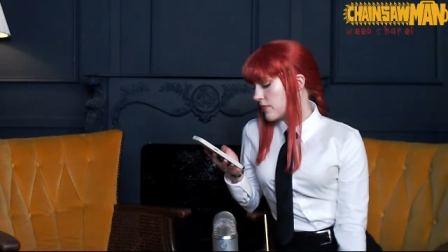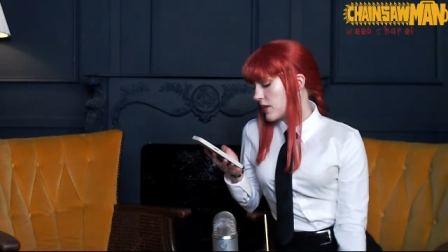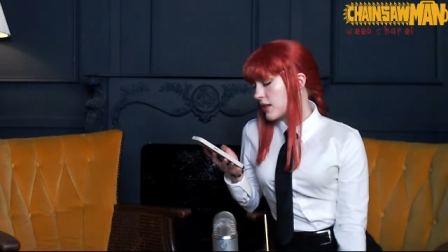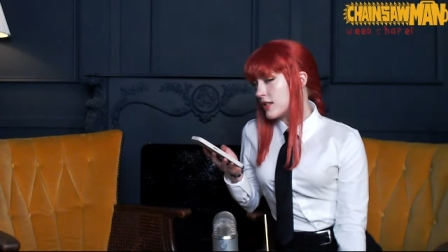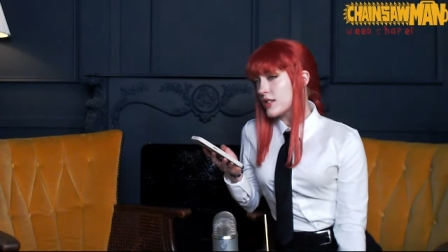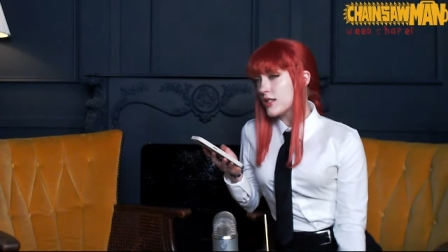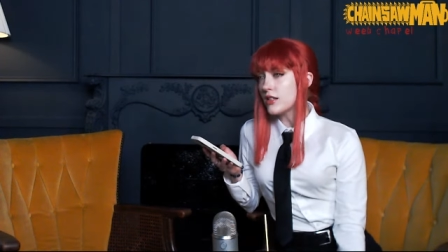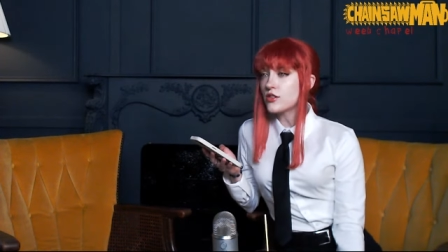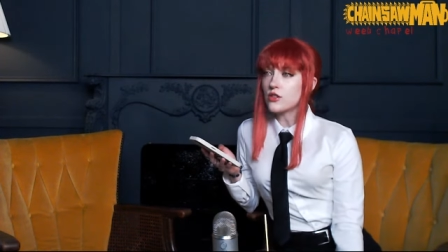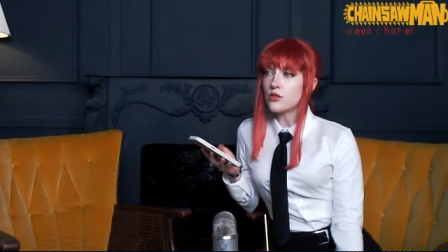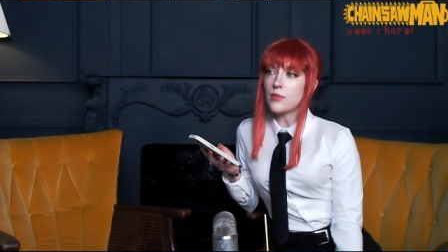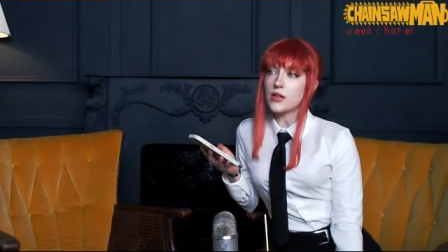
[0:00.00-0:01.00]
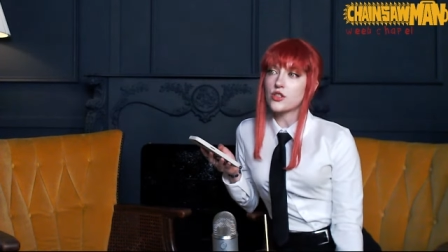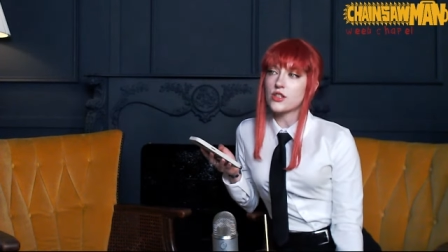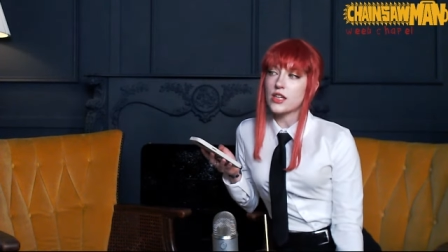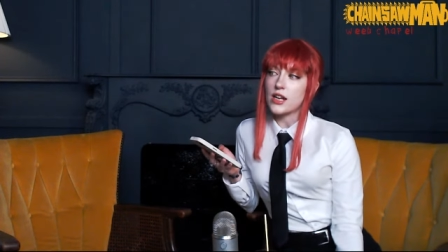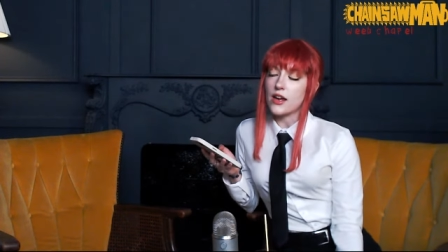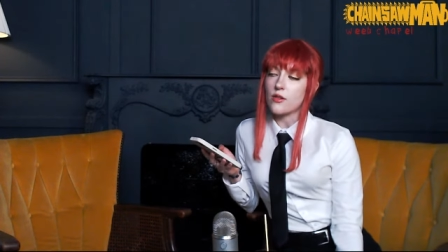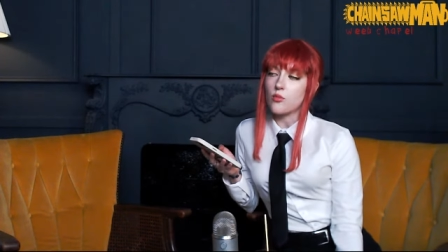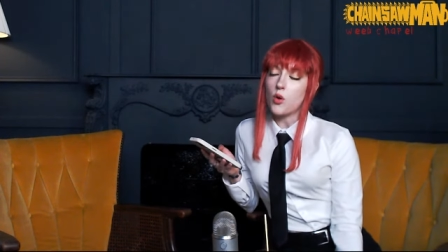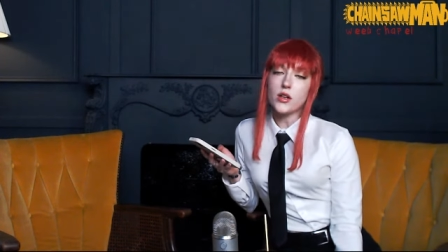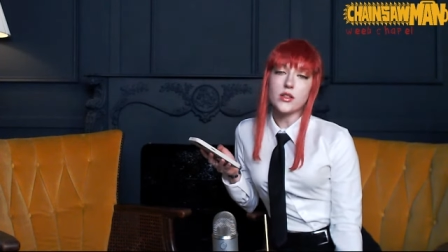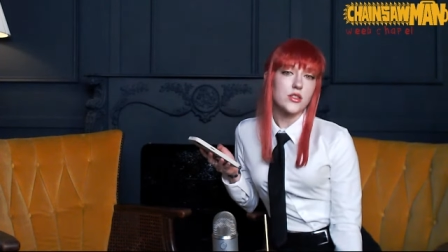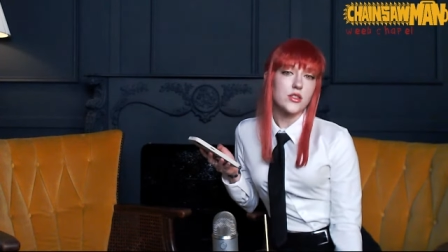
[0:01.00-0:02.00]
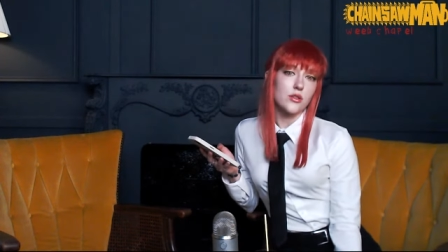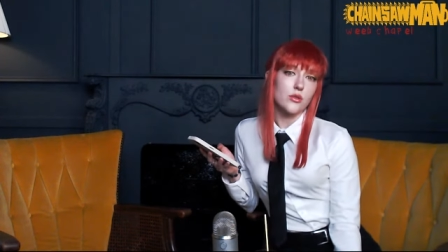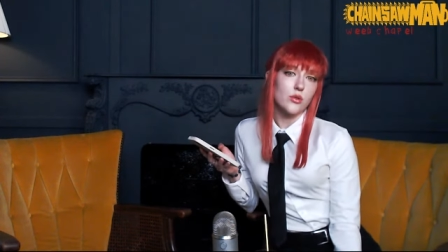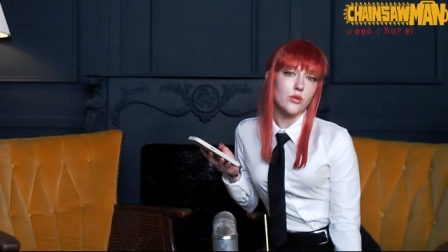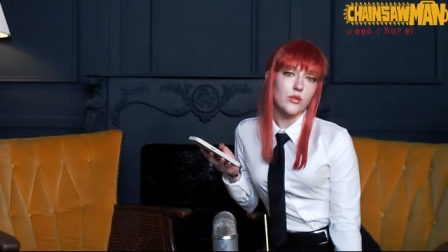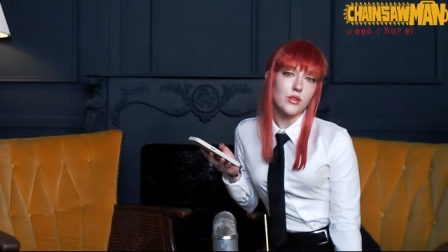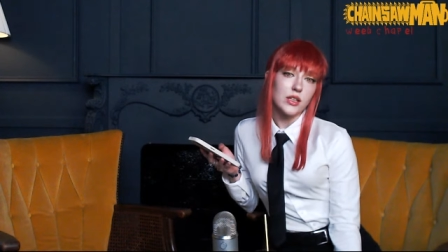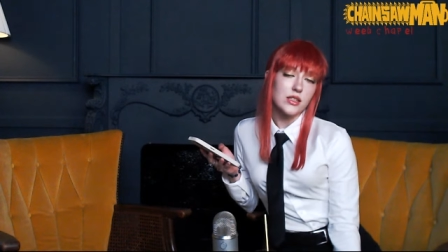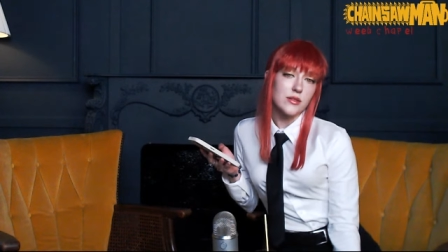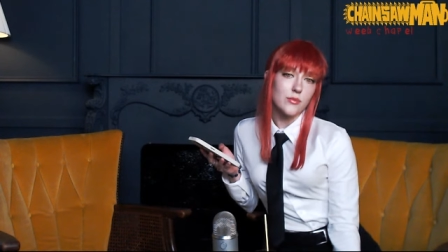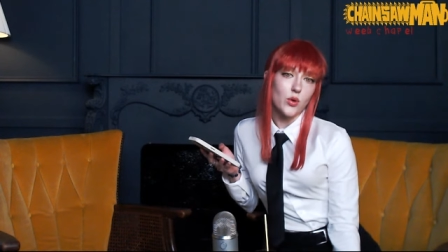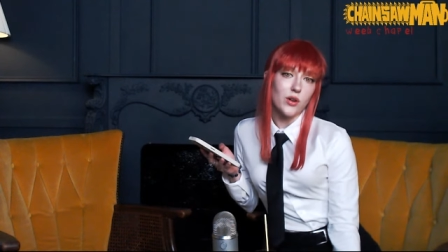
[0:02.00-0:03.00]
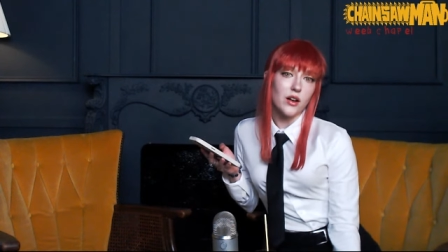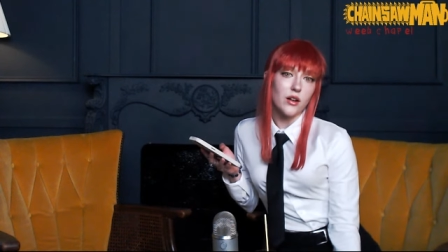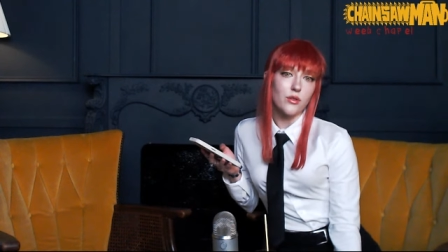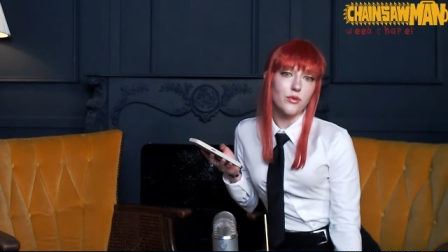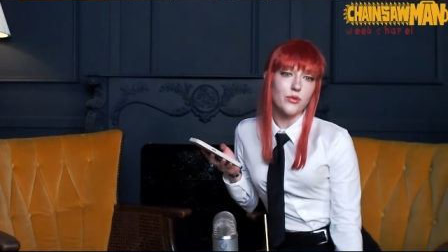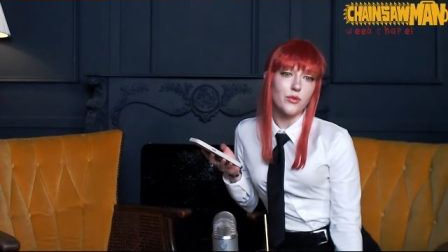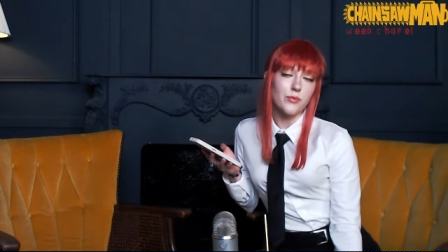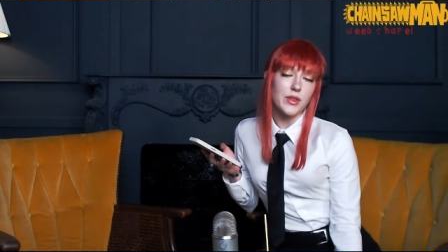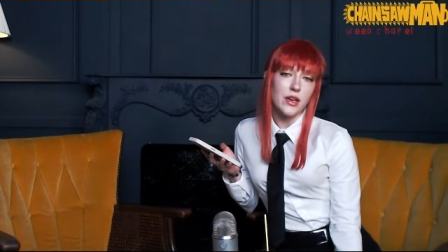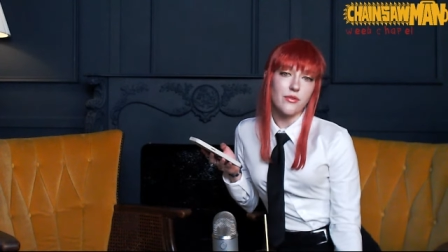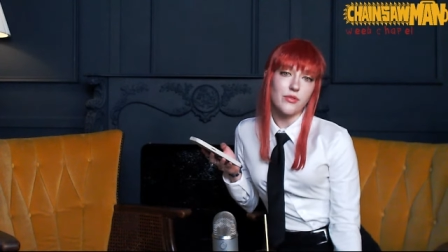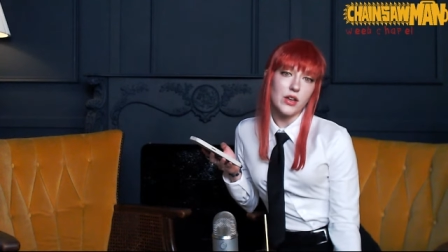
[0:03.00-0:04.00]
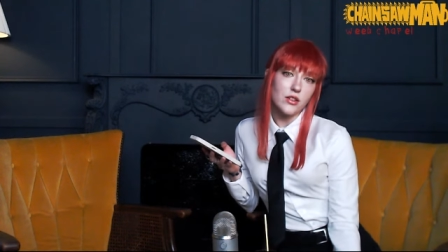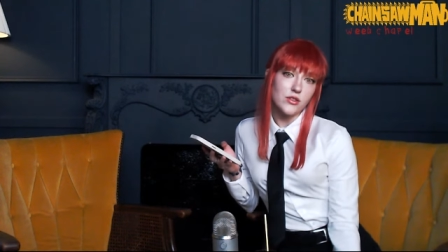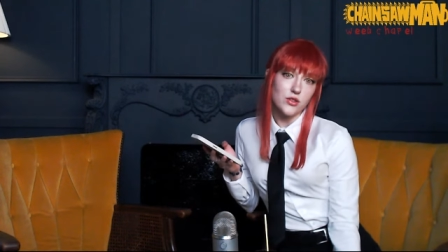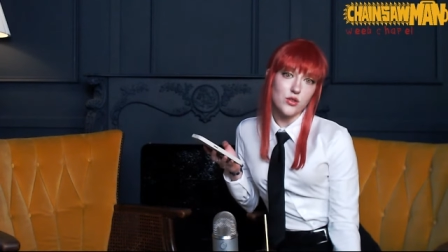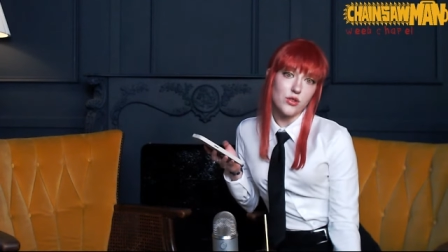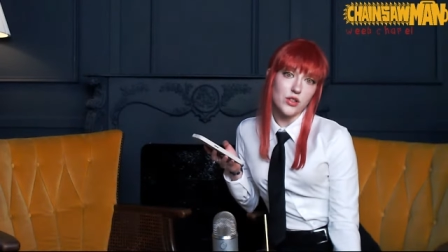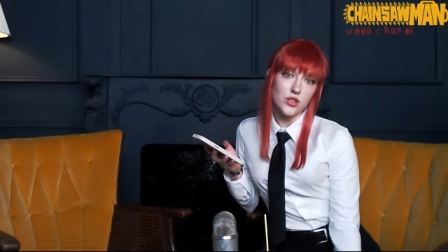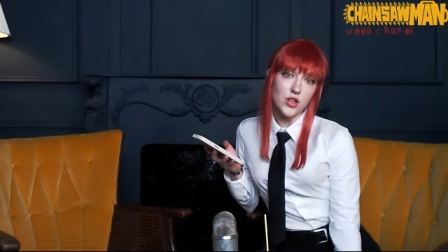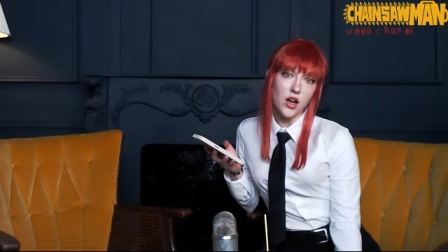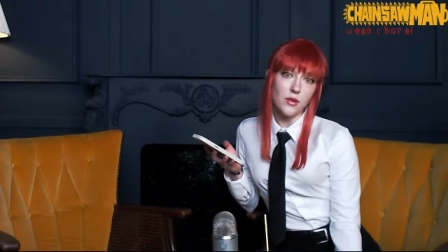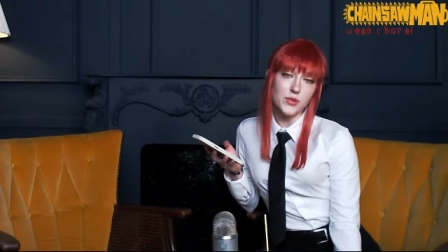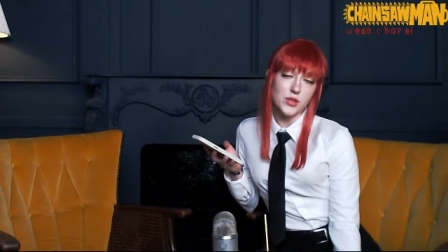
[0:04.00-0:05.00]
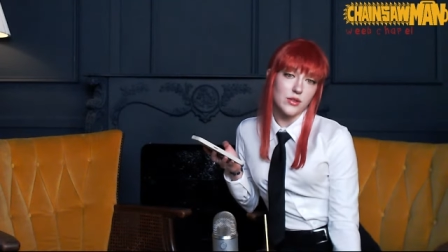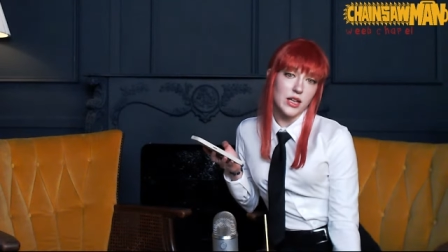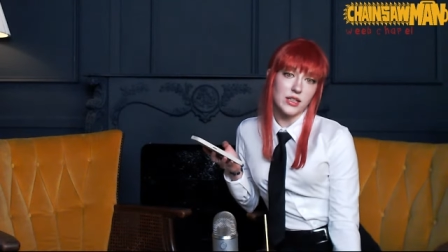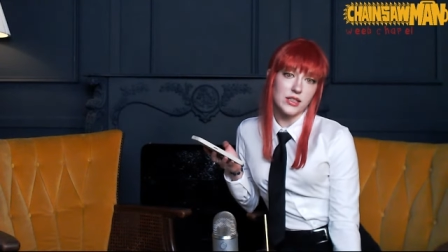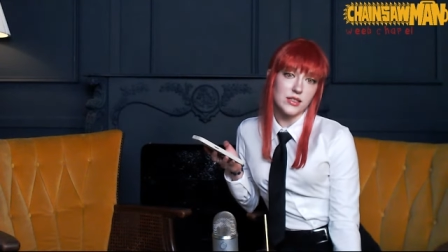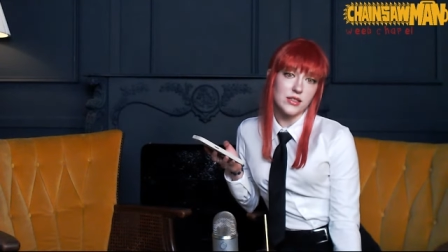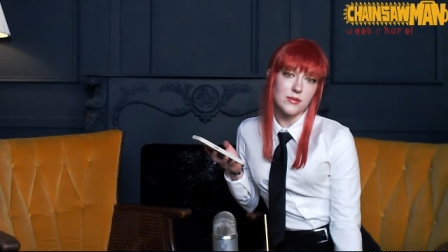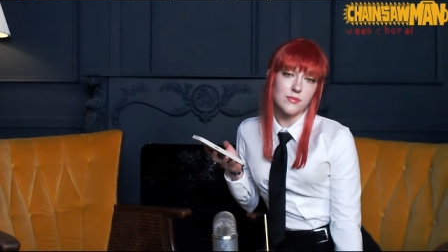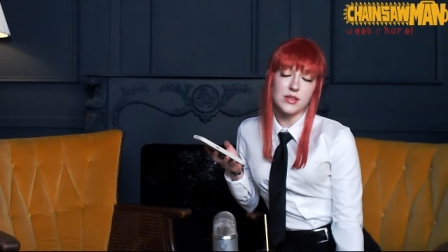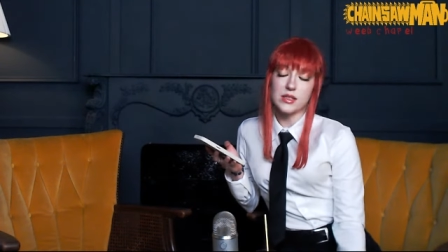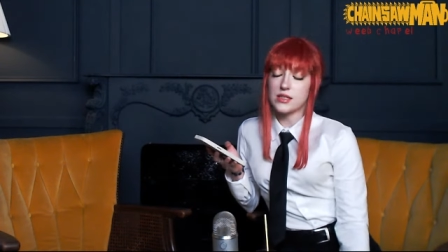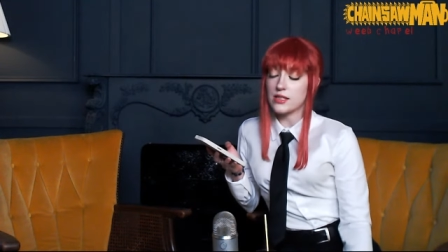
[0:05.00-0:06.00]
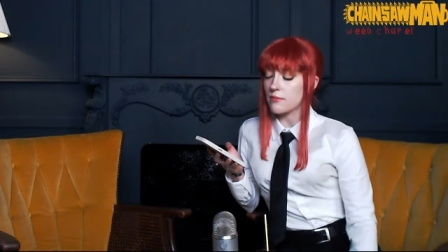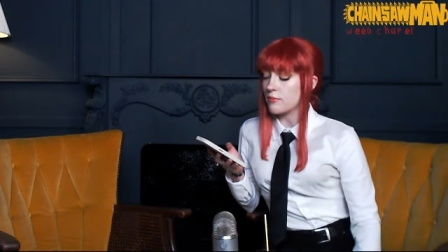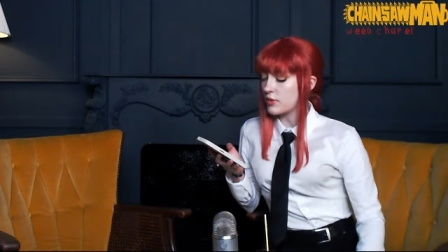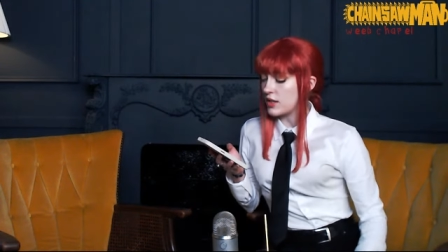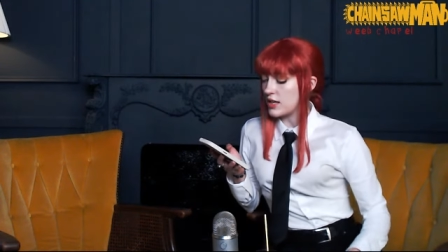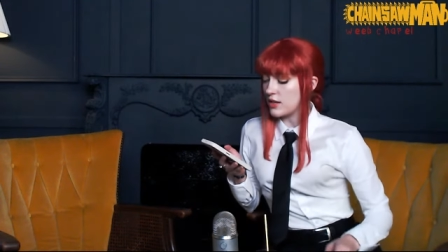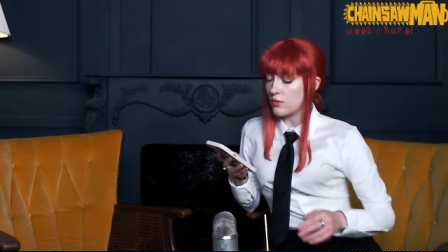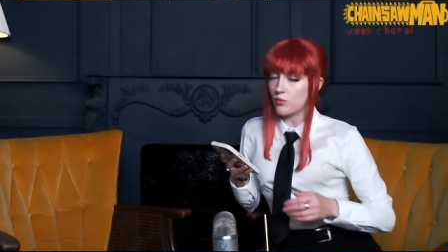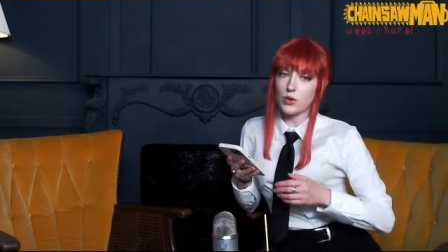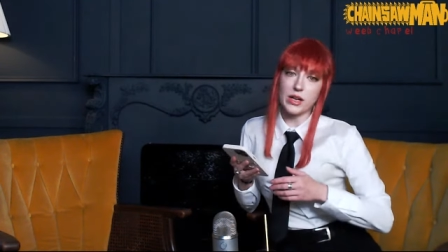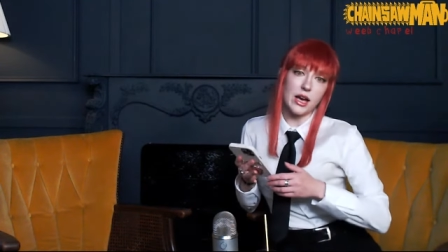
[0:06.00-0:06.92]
And it's not so much that I want to, it's more of they have failed to do their job, so that is simply what